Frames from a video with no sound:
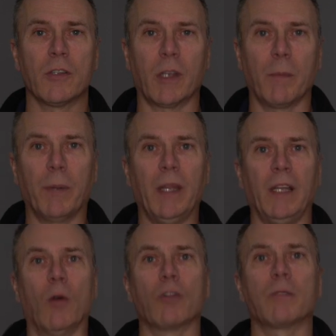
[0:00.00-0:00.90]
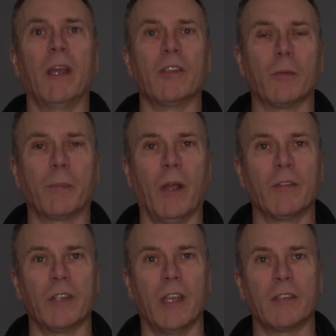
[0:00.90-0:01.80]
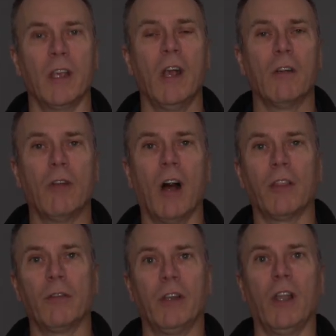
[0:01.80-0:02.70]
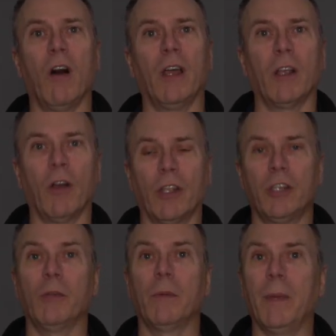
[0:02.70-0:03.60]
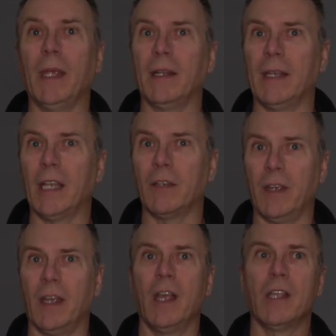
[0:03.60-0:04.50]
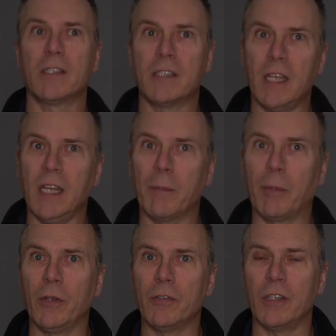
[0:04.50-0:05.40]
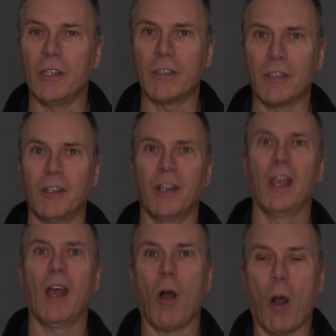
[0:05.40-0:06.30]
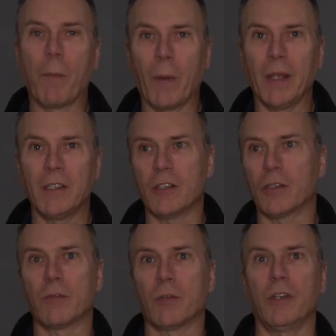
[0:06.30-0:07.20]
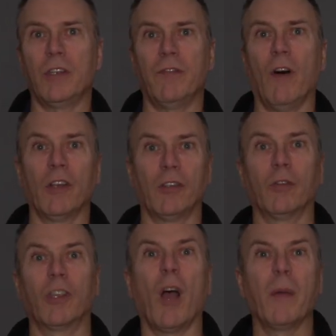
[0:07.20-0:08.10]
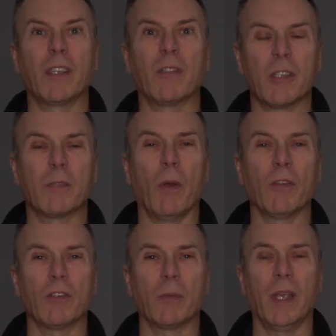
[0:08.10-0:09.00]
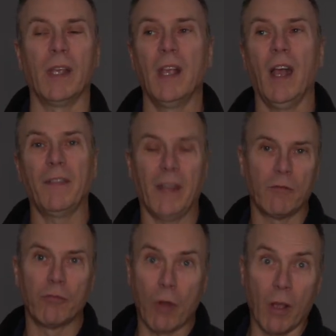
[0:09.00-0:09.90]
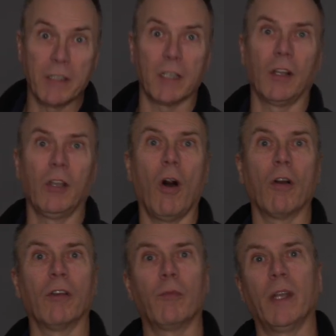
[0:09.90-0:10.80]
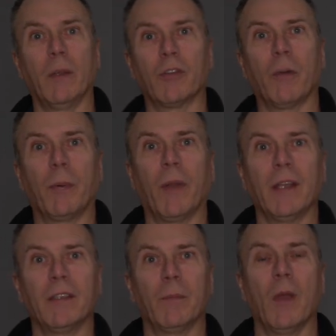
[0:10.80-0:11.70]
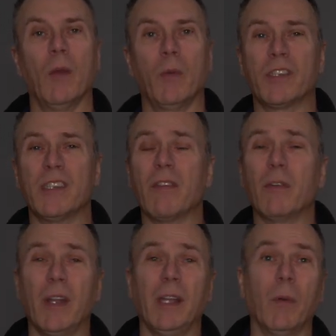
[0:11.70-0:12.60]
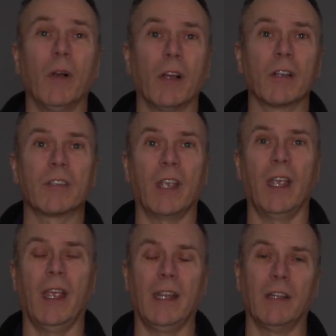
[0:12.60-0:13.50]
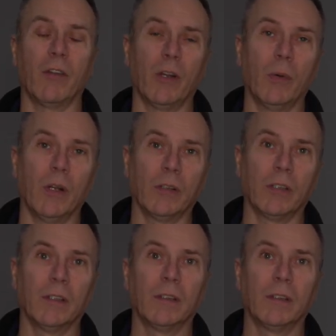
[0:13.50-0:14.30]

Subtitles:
So it completely automates your process, rather than relying on a human being at the end of it, seeing a pollution incident, operating some sort of device or going to respond to it, and then writing a log of when it was operated, which never really works in the real world.